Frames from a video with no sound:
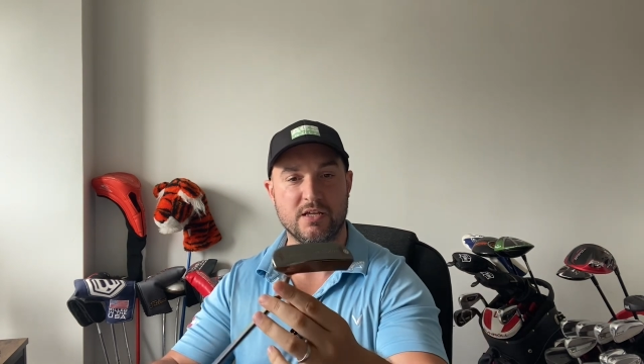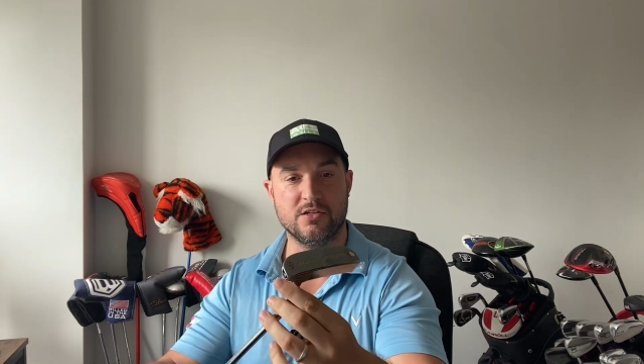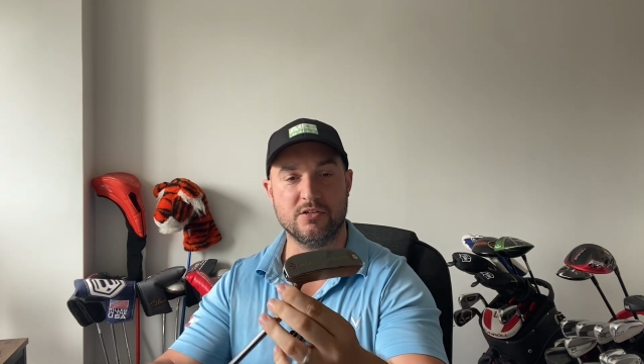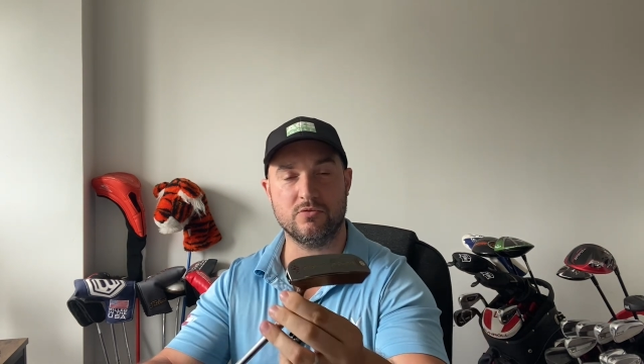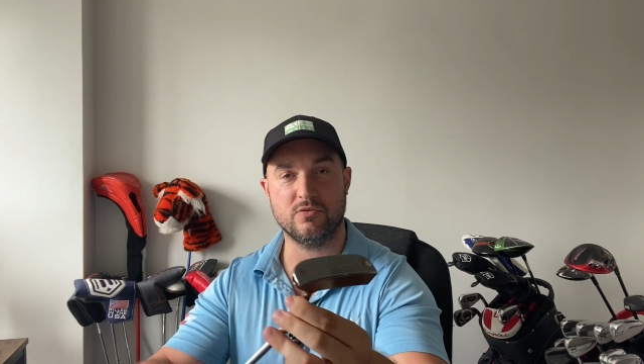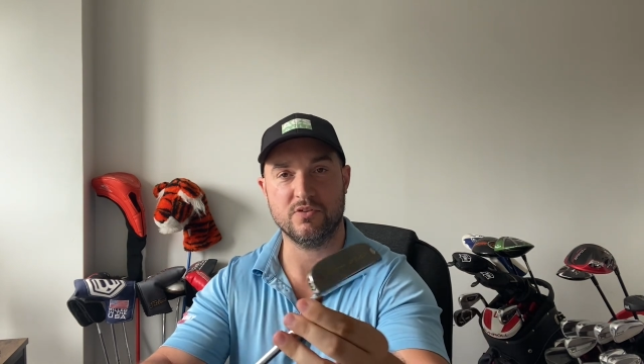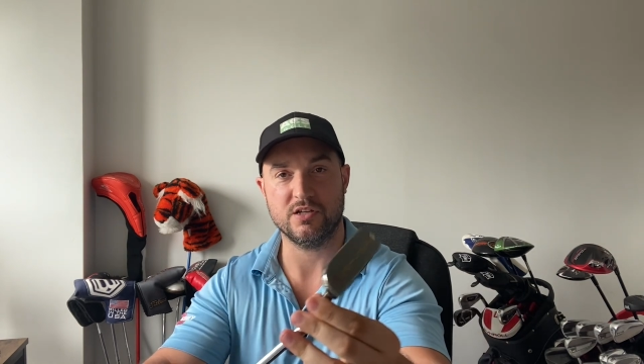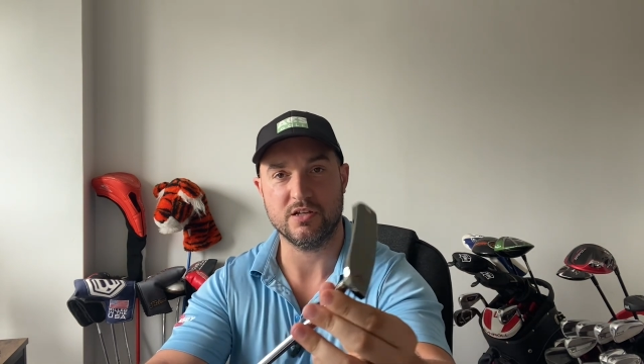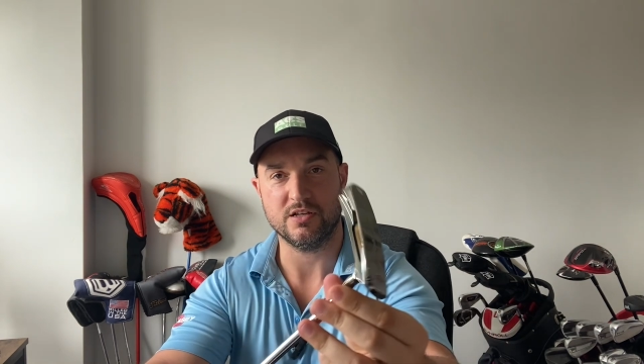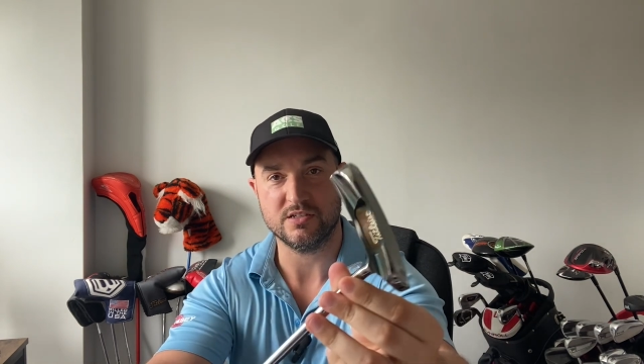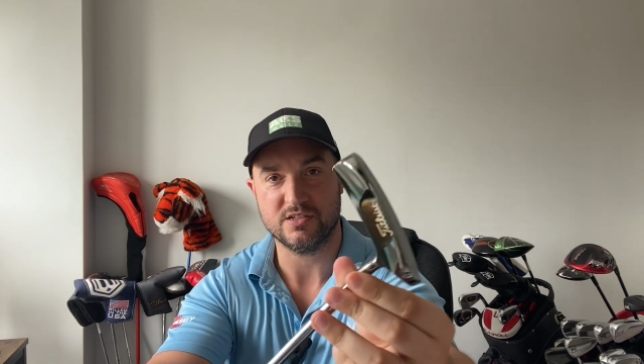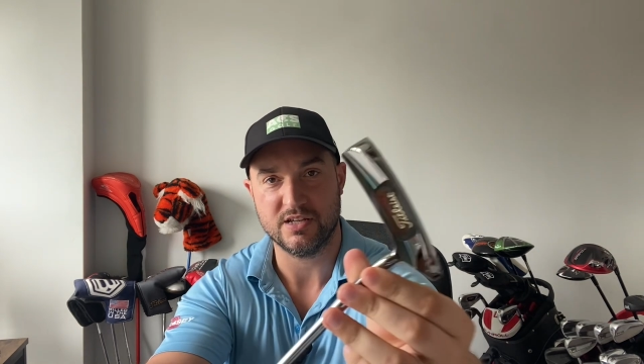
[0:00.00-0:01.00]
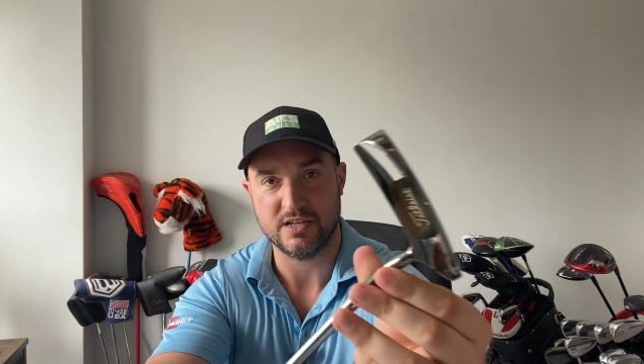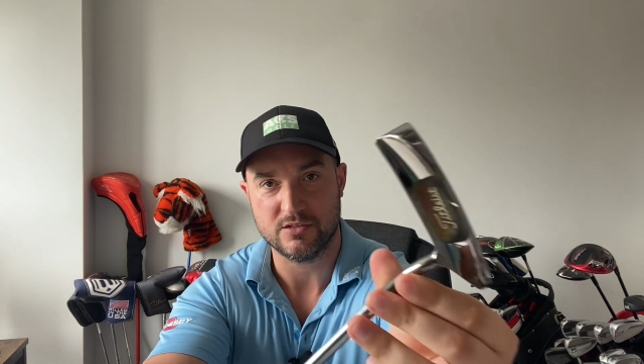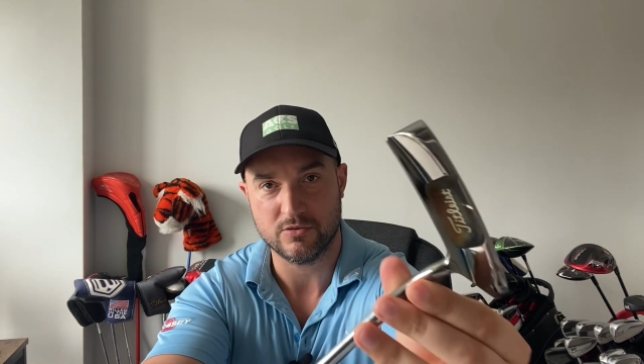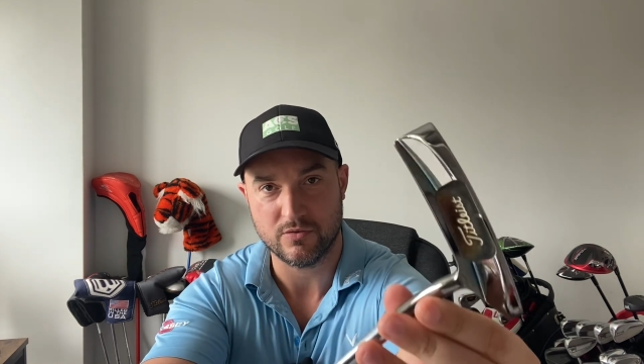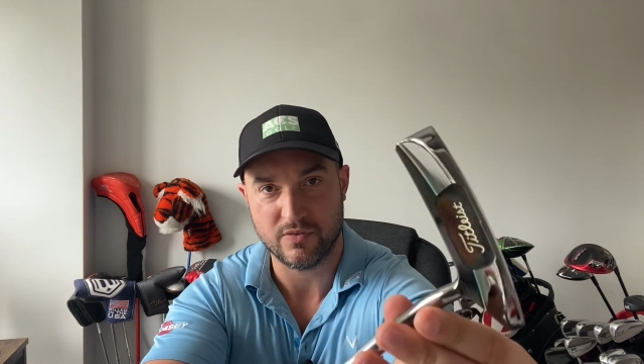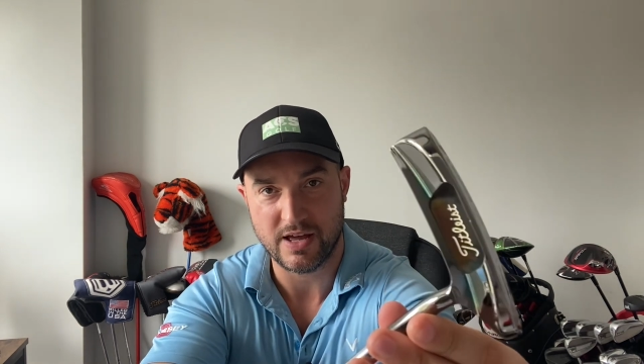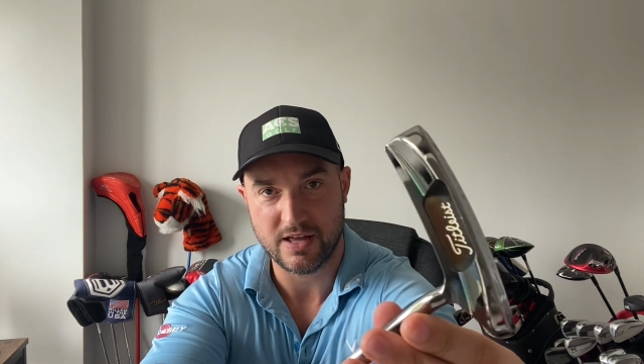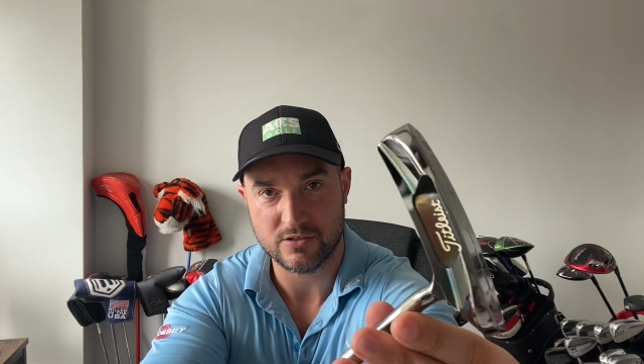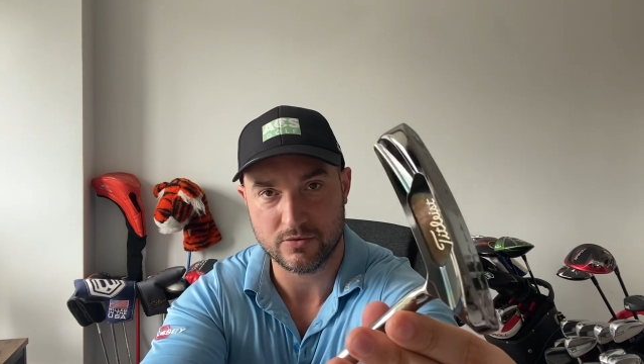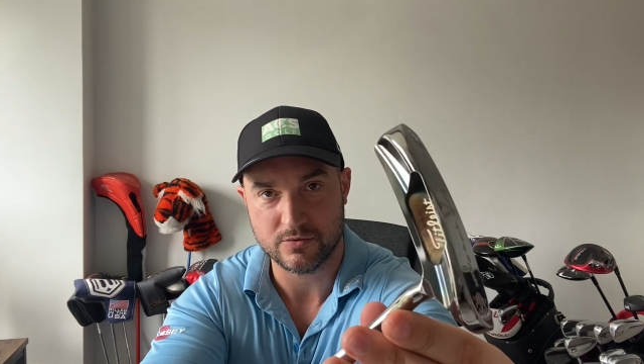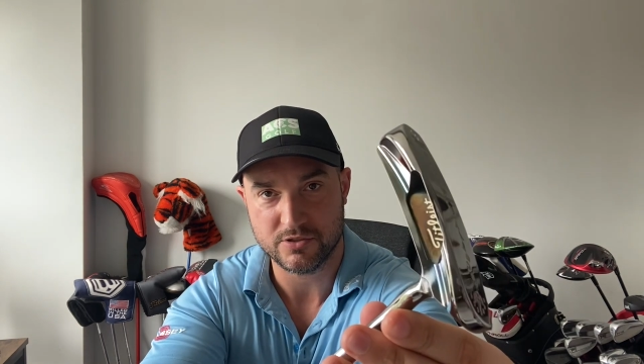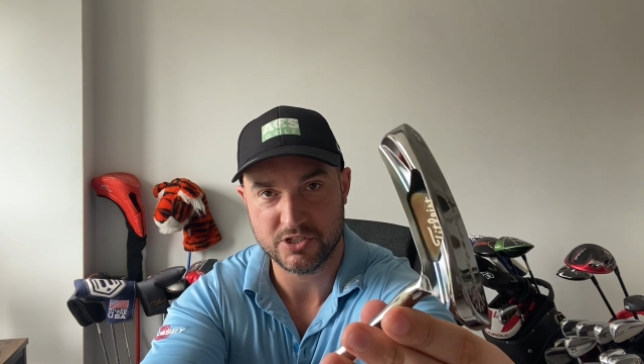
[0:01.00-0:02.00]
you can see sort of that
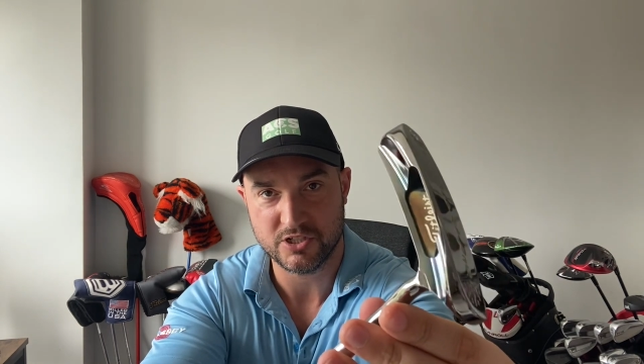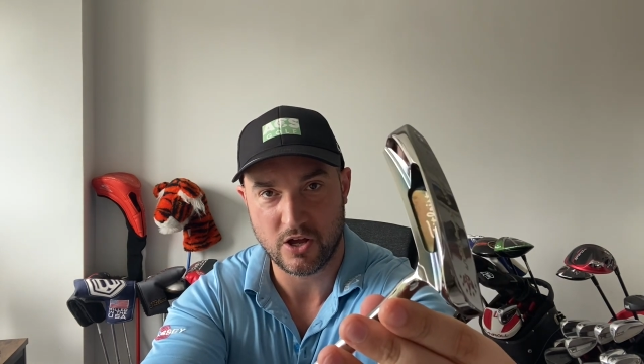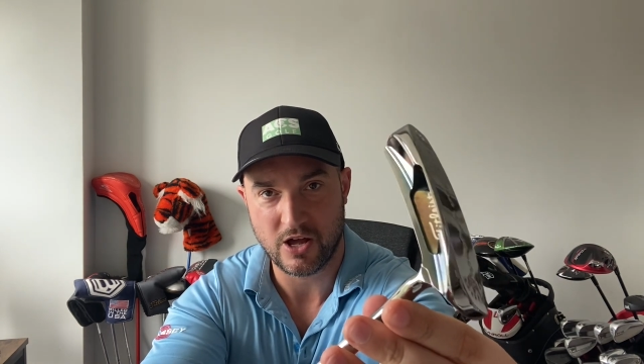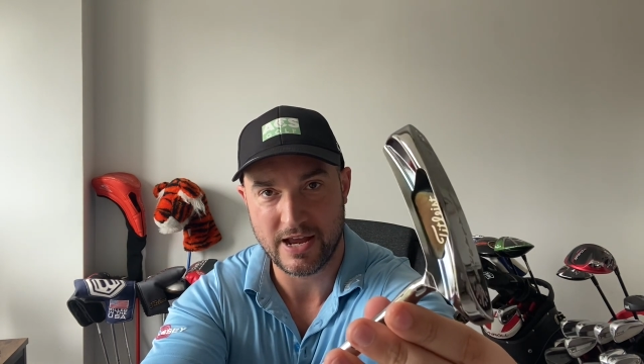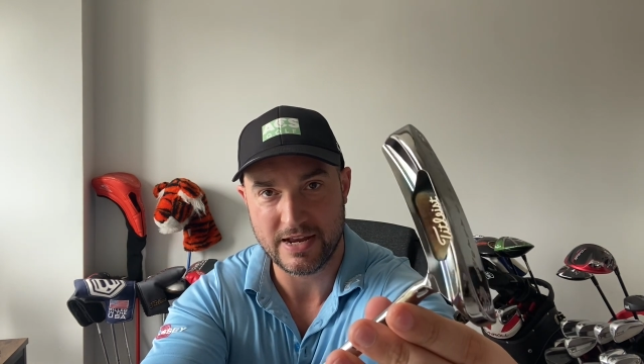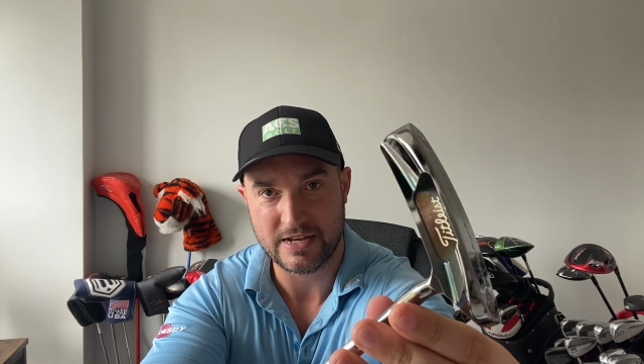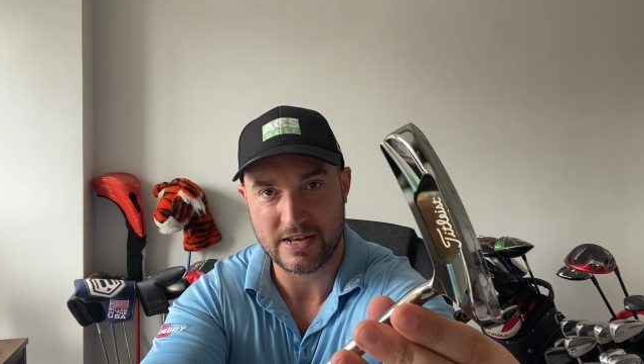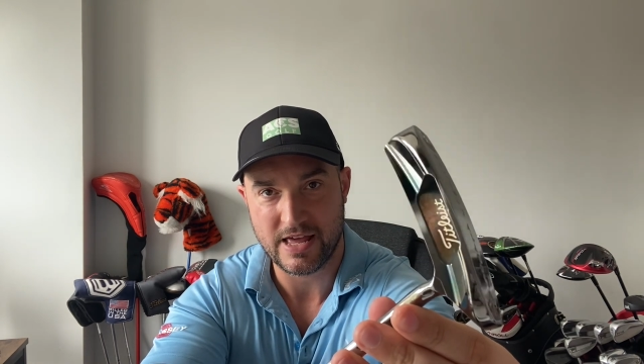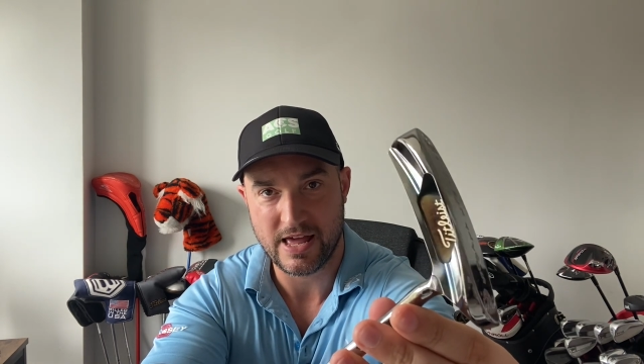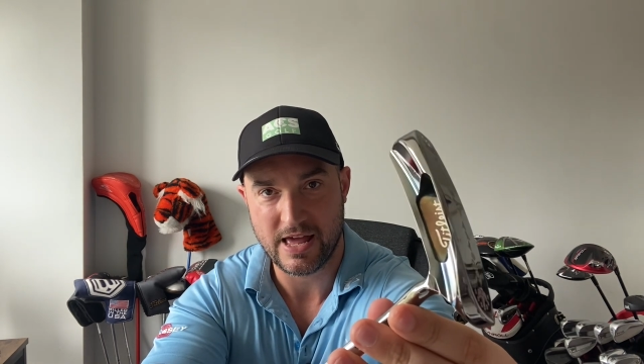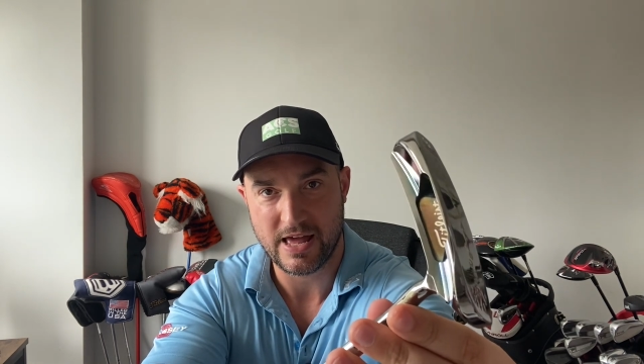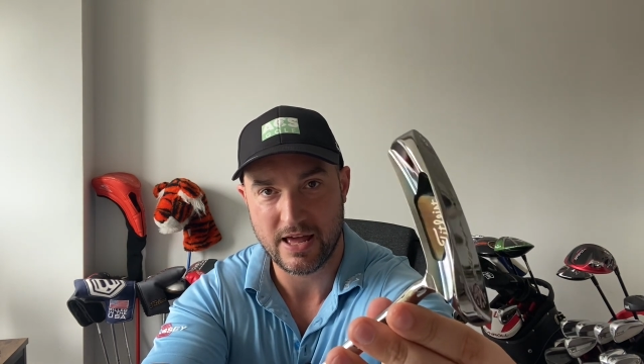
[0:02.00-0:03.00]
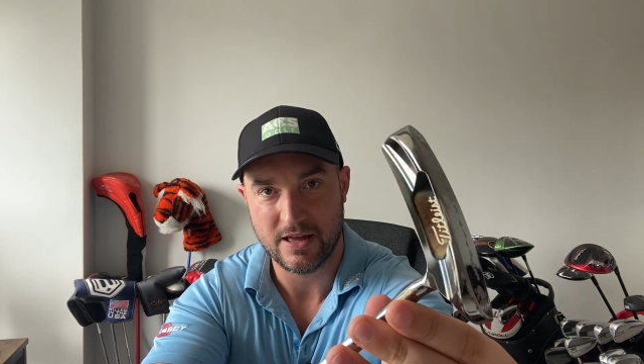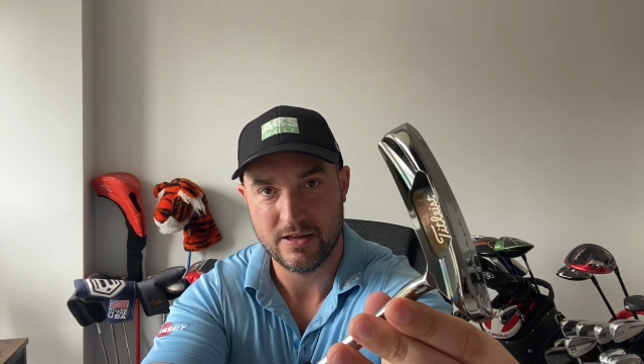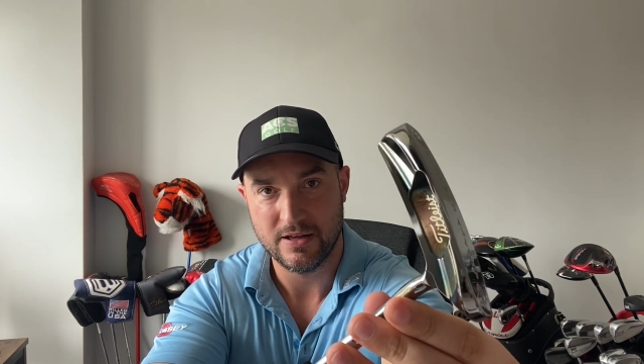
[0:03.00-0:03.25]
sort of shine there